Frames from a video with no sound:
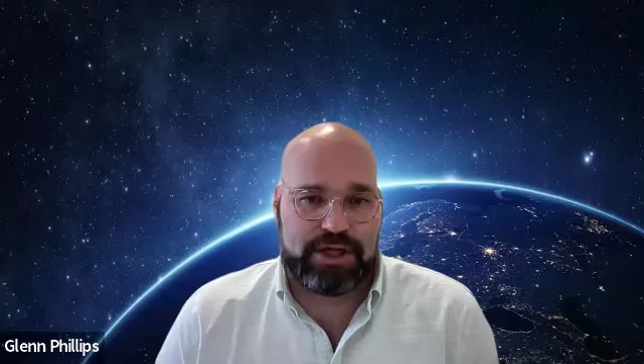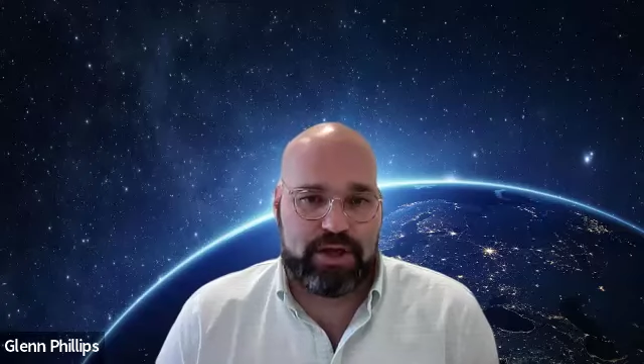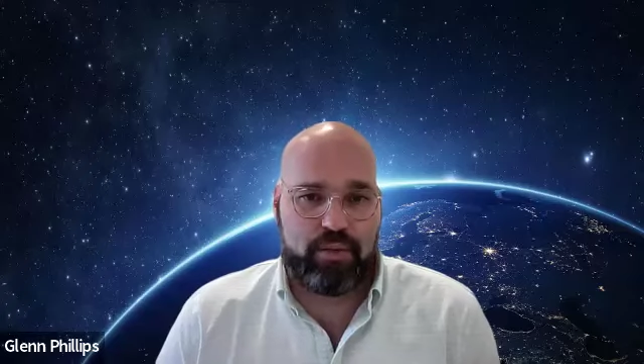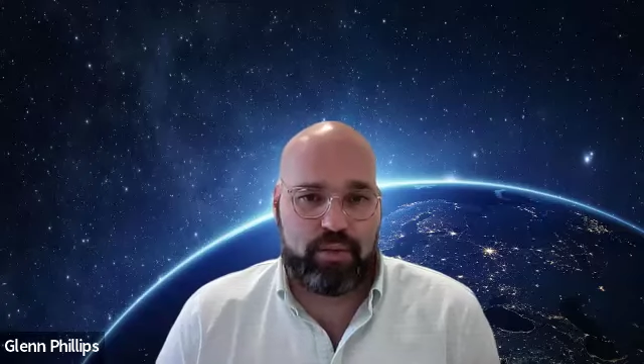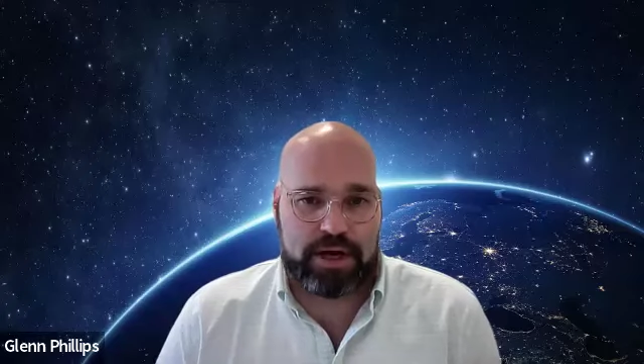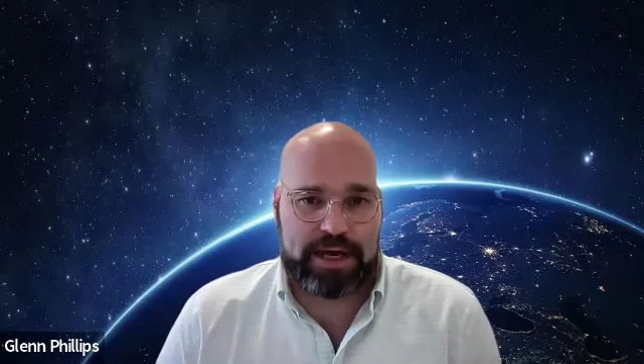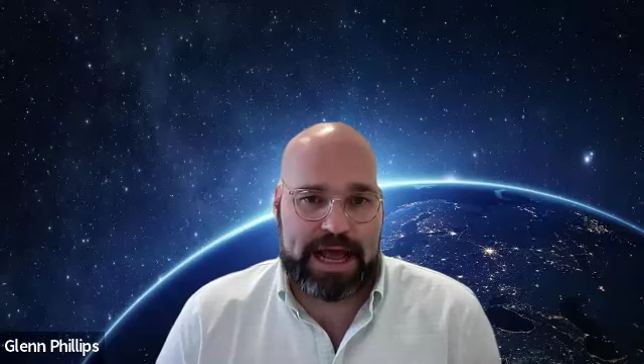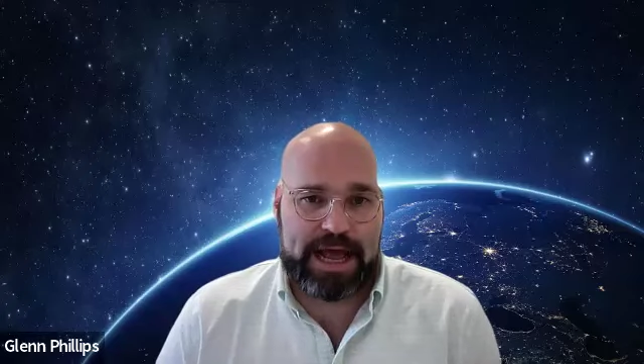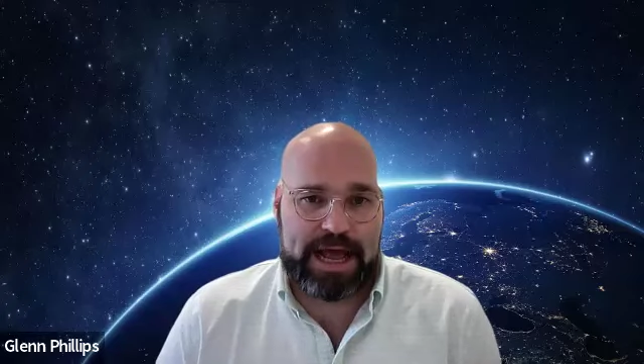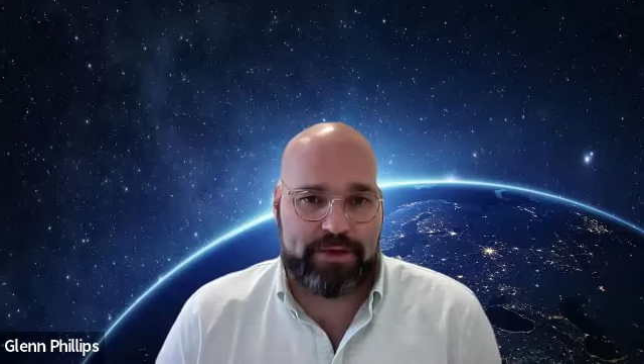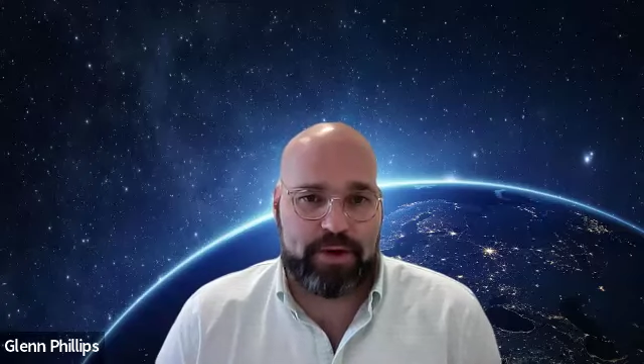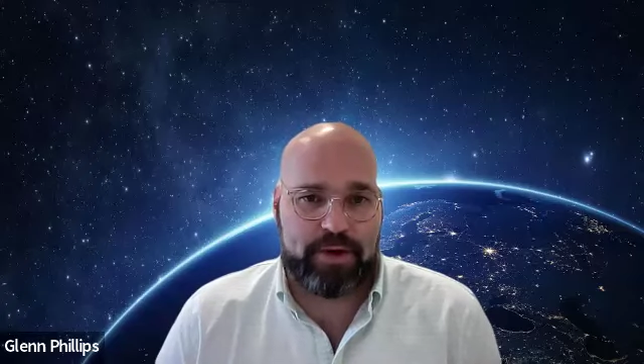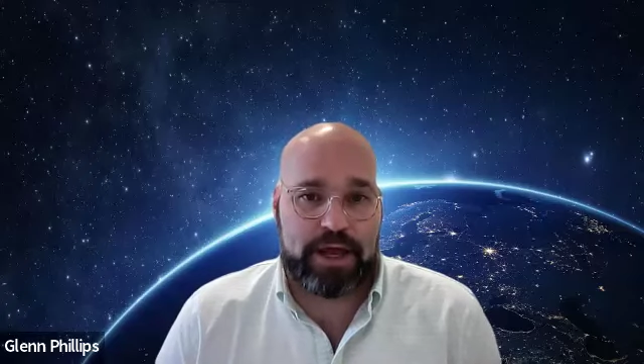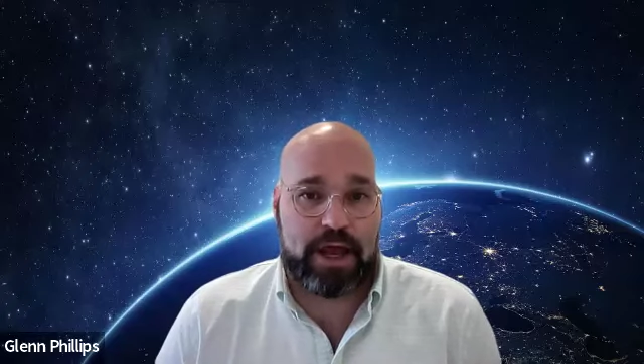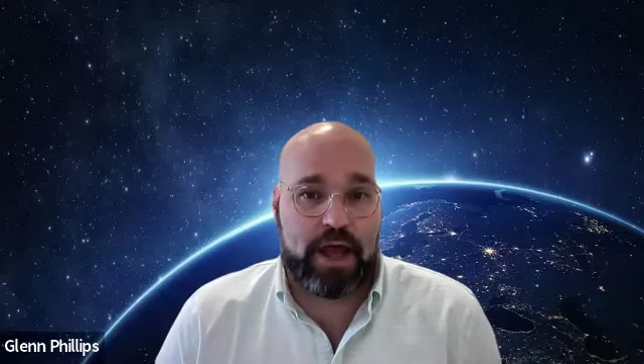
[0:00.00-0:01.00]
that we're
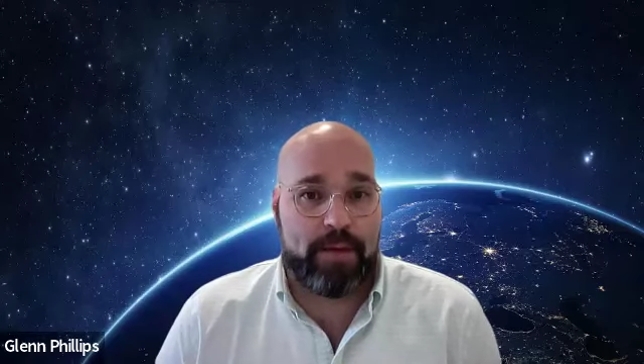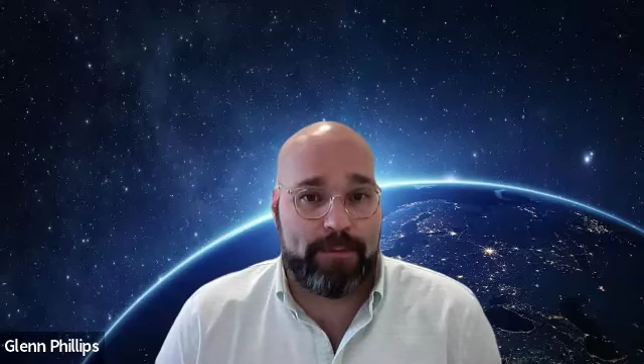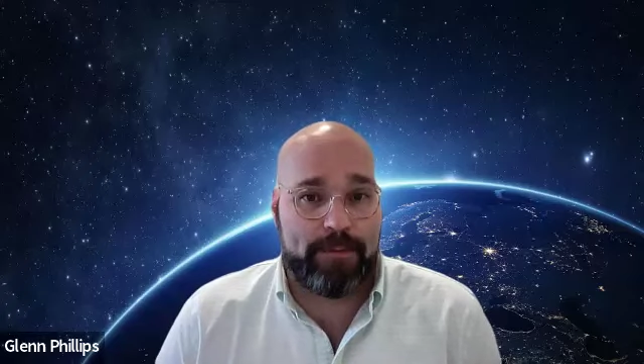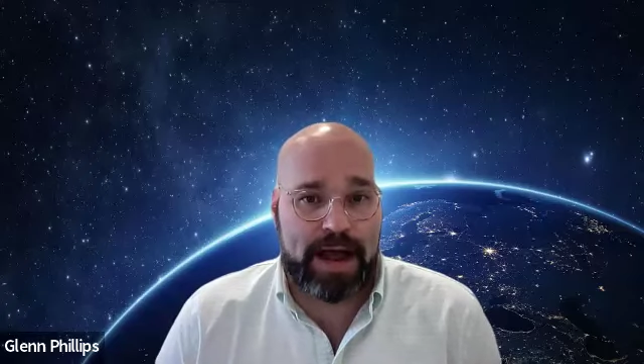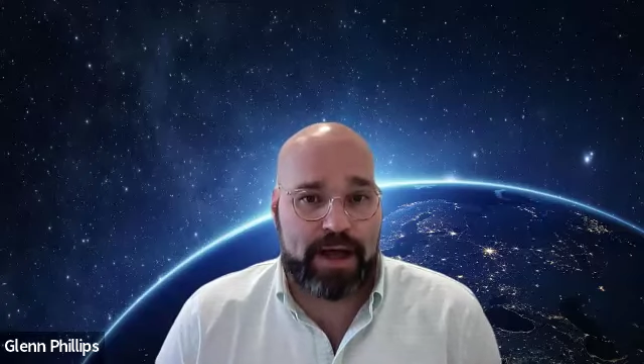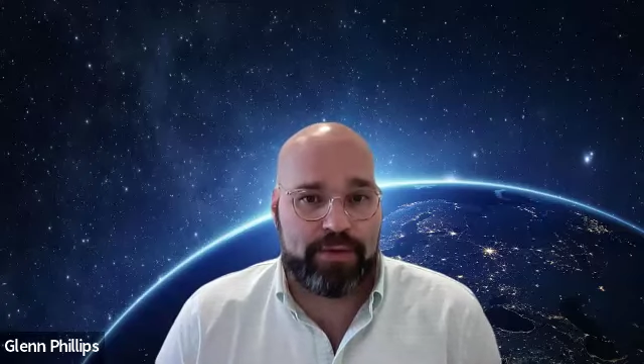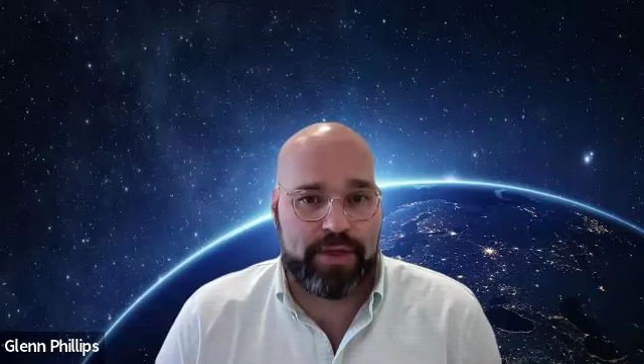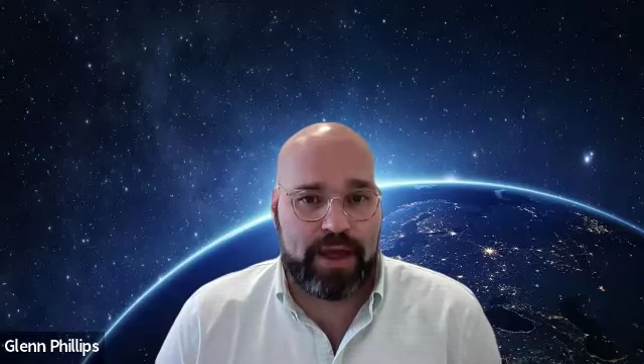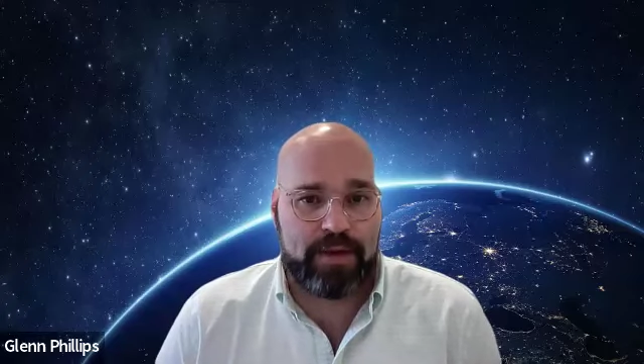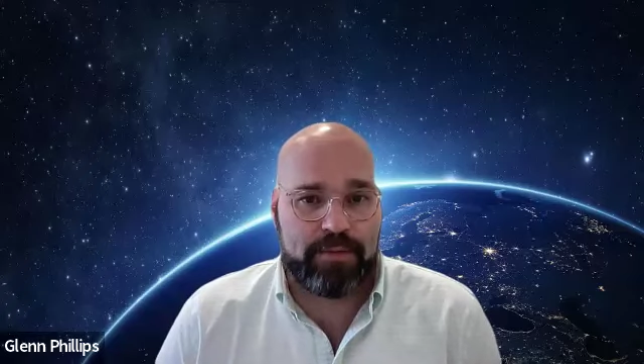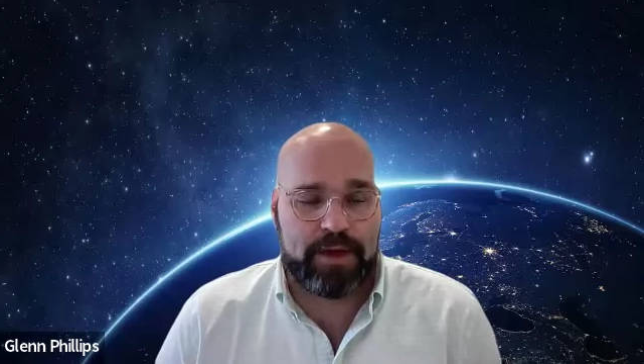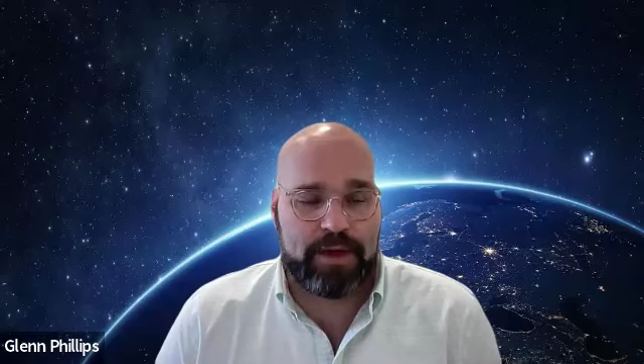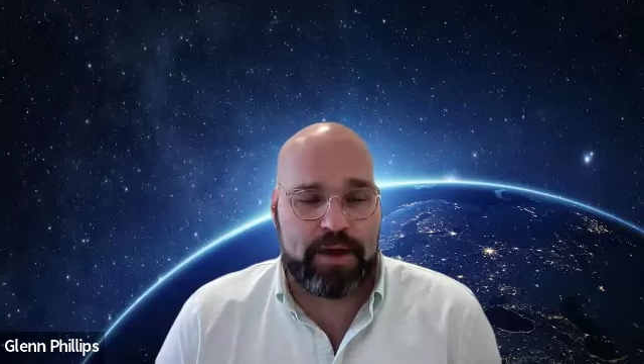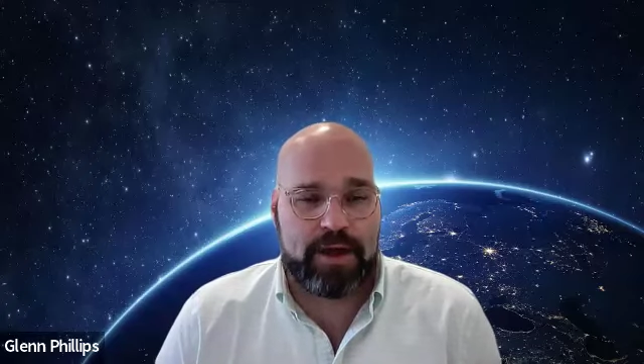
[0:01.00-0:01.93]
gathering about them